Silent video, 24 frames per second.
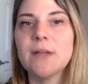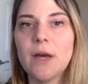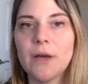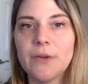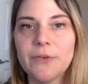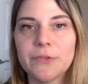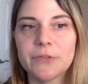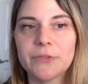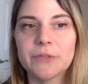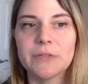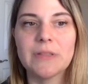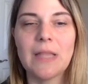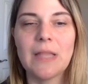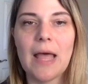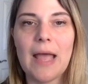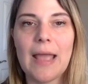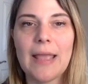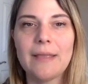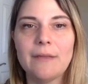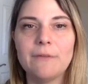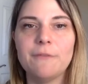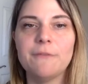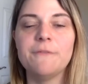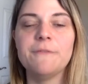
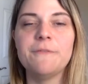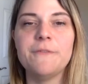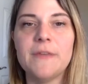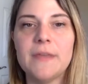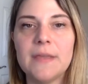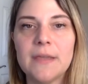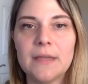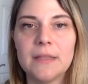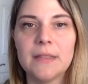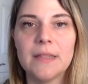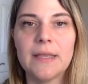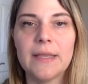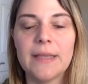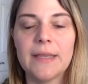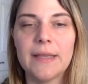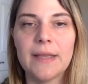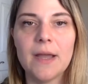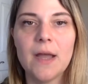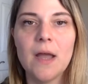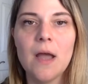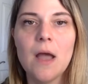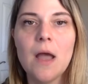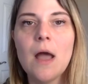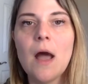underlying
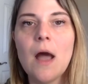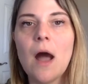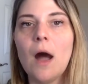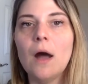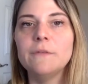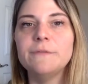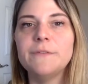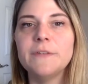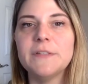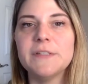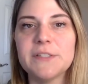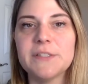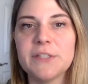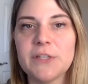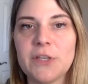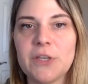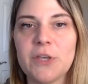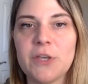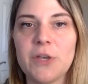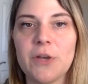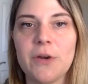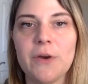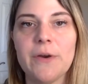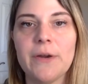feeling of
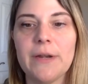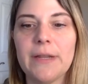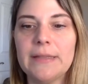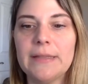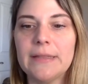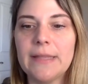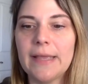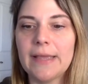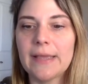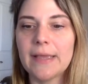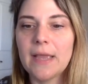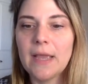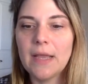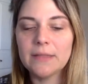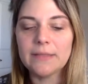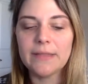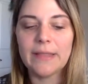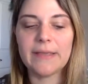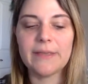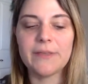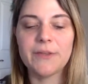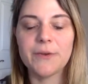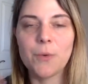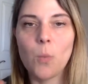insecurity, like
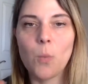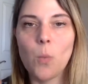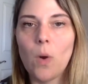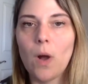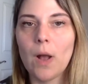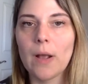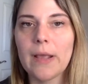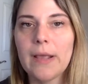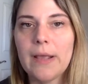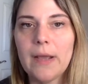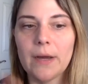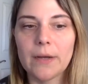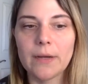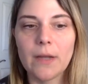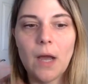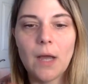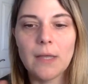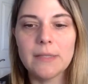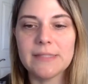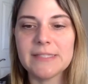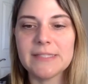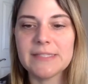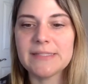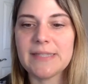you're walking on
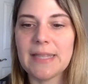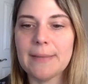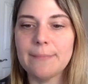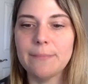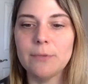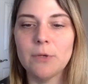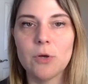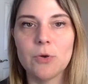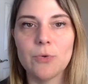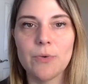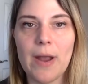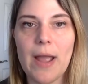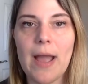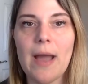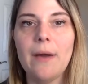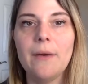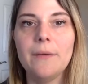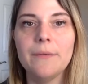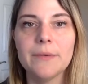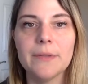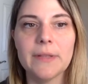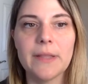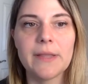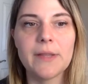unstable
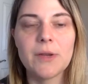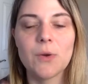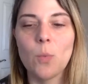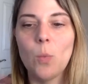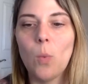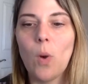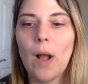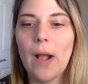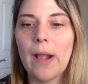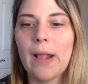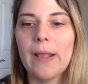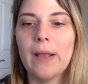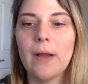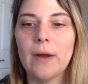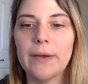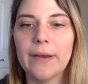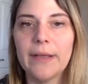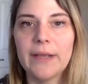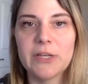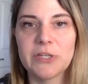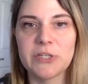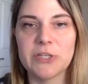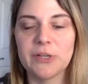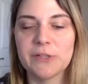ground, like you're walking on
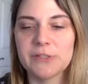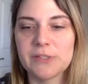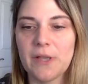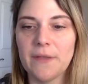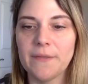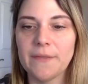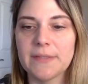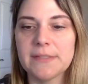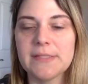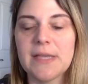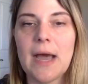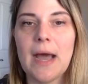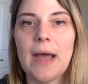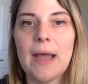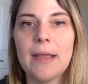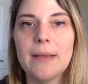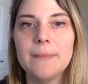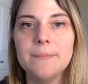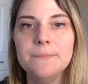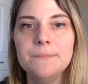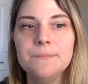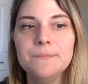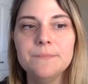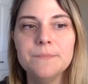eggshells all the
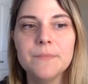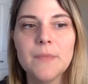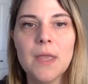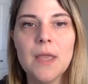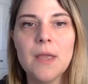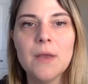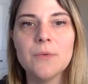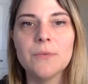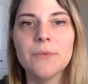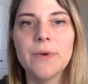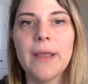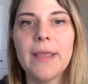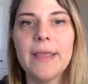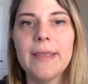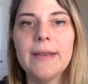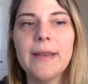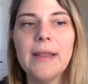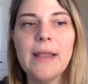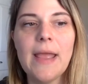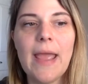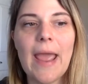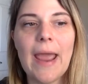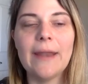time, right?